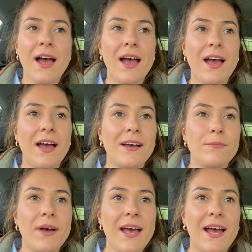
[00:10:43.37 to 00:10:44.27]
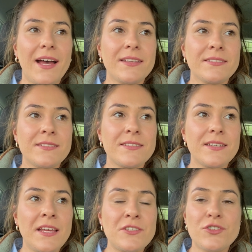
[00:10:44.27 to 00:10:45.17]
and
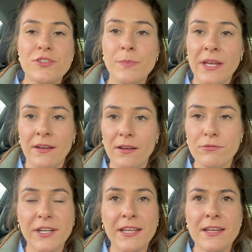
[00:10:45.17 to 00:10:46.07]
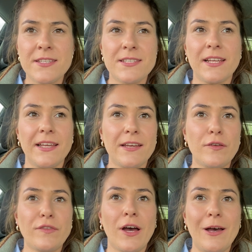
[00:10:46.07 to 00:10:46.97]
it's just been a really idyllic
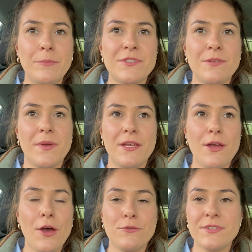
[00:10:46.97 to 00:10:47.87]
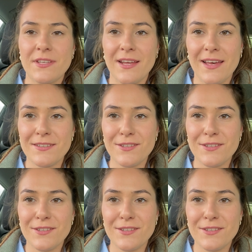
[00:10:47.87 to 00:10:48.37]
farm to be hosted at,